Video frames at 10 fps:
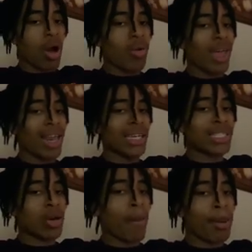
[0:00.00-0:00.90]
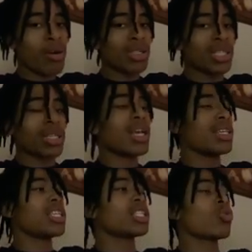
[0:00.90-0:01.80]
Okay, and that's not no bullshit.
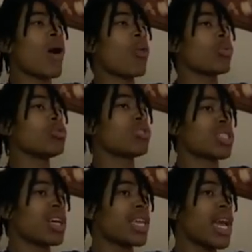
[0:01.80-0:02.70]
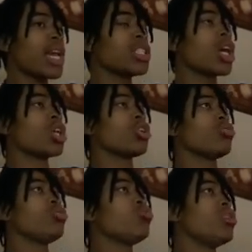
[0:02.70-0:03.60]
This is why when you sun gaze,
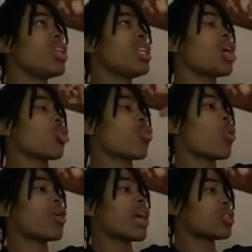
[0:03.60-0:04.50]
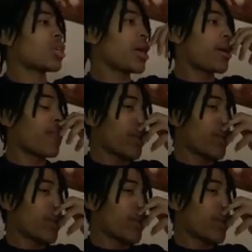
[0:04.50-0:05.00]
you literally are growing out your hair.